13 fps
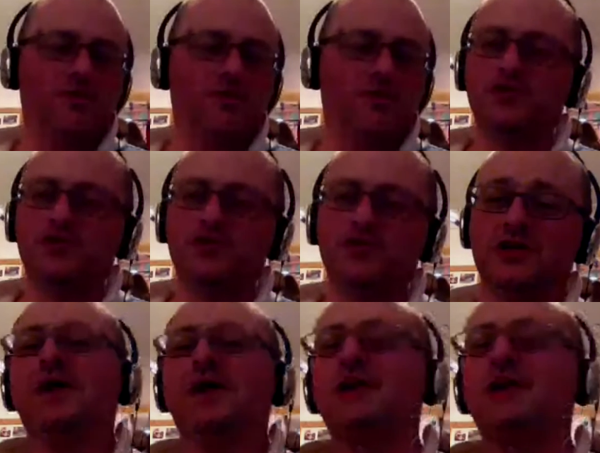that are watching that
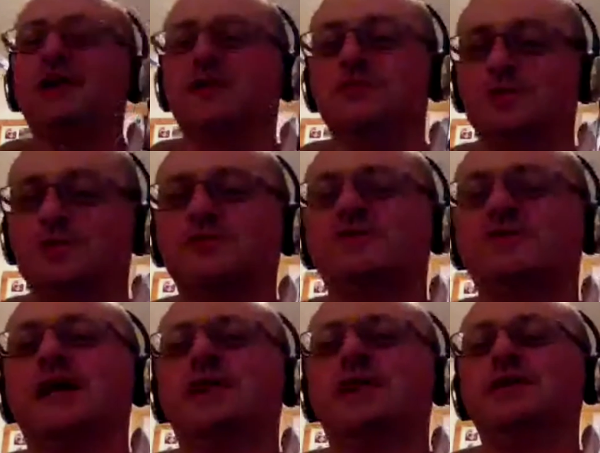want to make those sorts
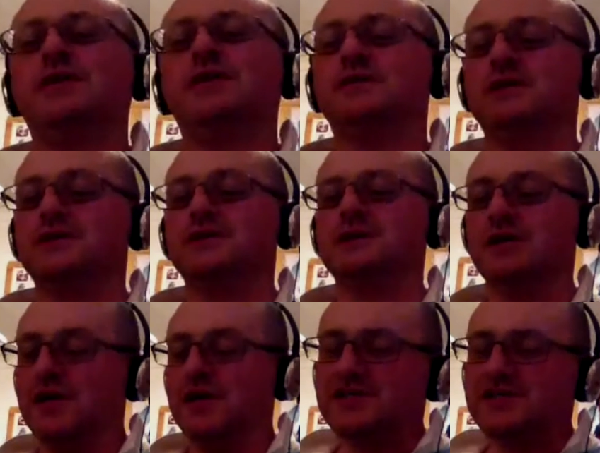of challenges,
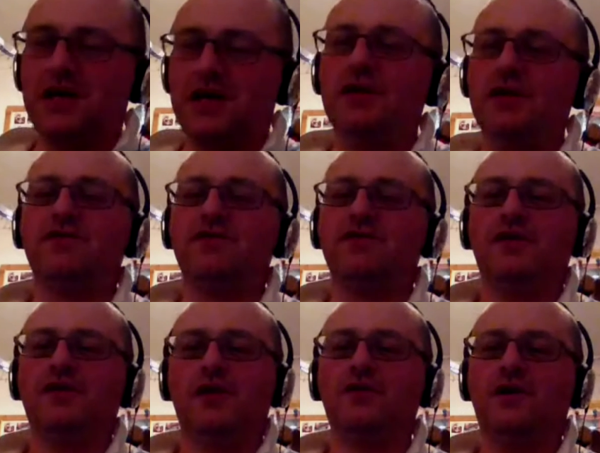save it for
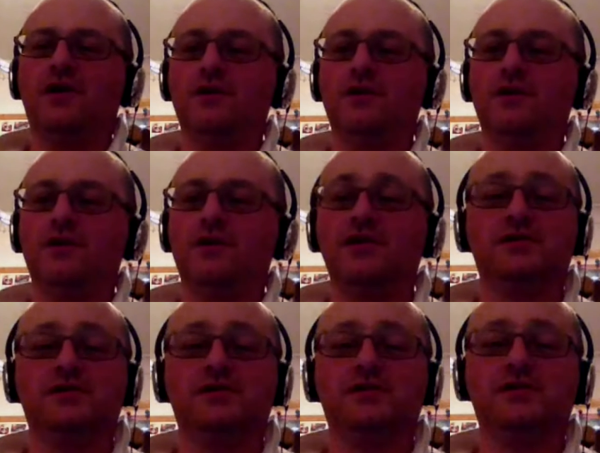the lock-in, because it's a
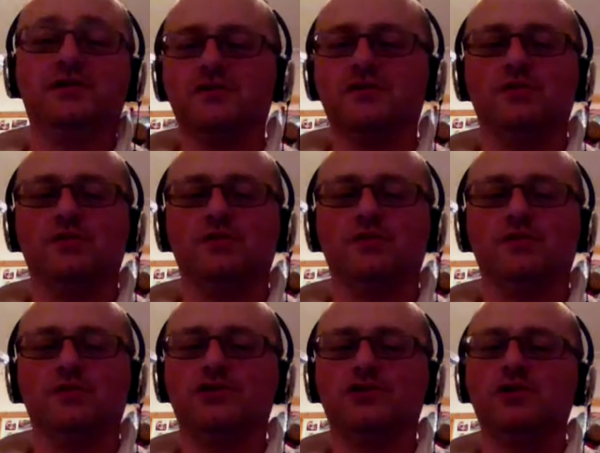sort of stupid thing we
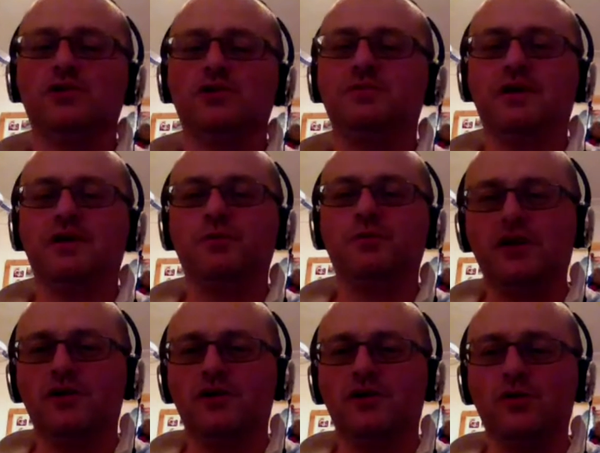can do on a Saturday
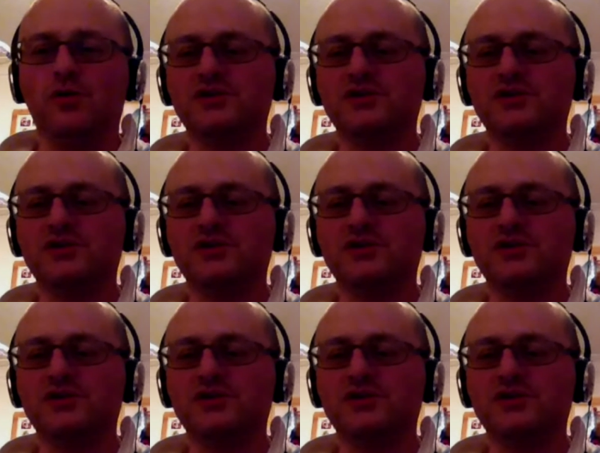night.